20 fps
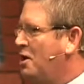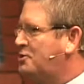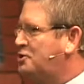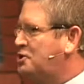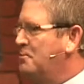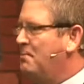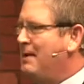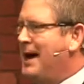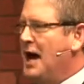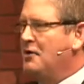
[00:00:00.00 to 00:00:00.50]

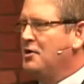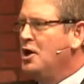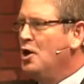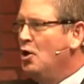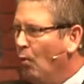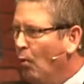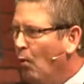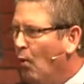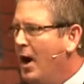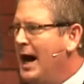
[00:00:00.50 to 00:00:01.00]
talks
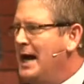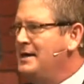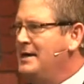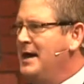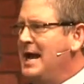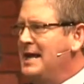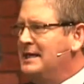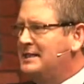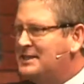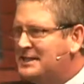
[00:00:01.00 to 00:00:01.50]
about
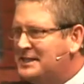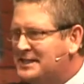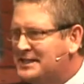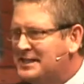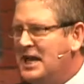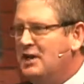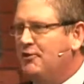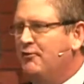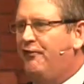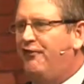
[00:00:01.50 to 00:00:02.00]
what a
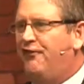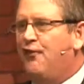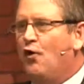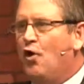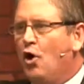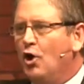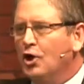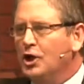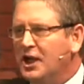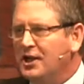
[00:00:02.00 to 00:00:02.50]

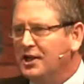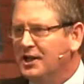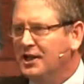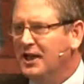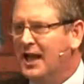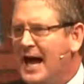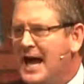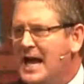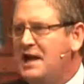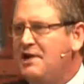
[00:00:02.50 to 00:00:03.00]
sinful
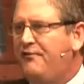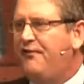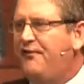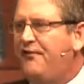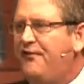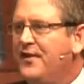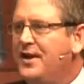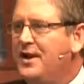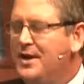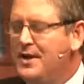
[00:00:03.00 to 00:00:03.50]

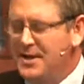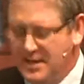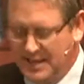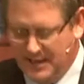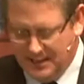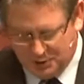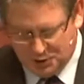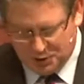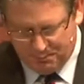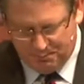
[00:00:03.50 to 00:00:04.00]
life
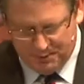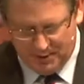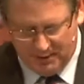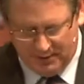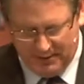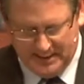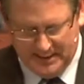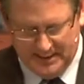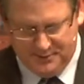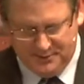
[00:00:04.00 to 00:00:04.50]

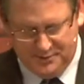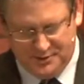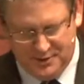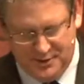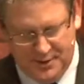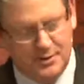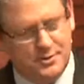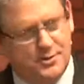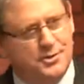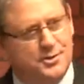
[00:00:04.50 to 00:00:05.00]

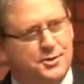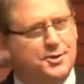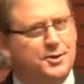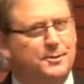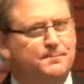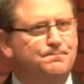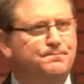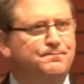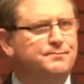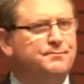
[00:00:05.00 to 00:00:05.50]

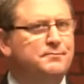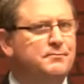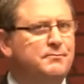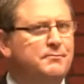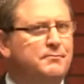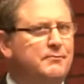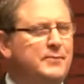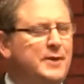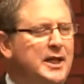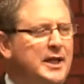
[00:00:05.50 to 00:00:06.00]
experiences.
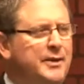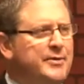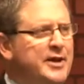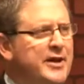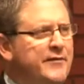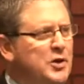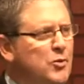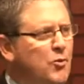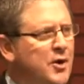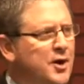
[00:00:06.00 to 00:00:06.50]

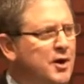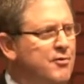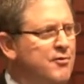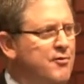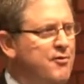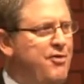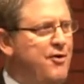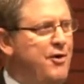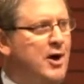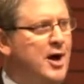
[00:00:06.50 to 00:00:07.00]
Let me give you one
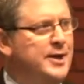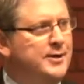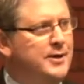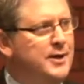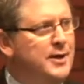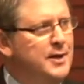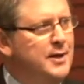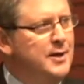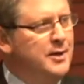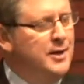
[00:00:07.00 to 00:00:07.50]
other
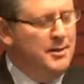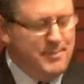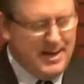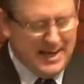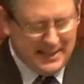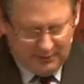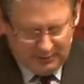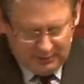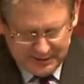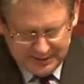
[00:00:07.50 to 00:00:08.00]
thought
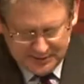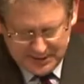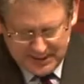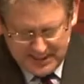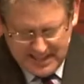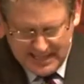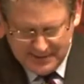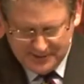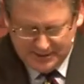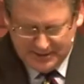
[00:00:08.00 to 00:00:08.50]
about
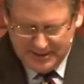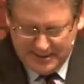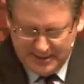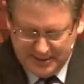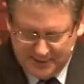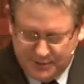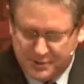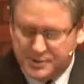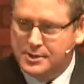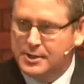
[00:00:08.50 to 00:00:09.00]

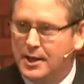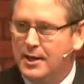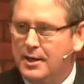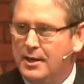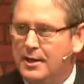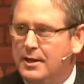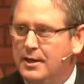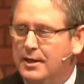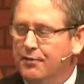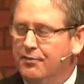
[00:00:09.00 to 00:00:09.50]
Ecclesiastes.
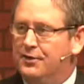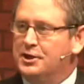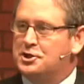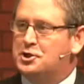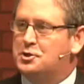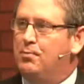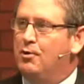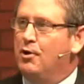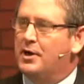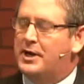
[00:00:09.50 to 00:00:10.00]
This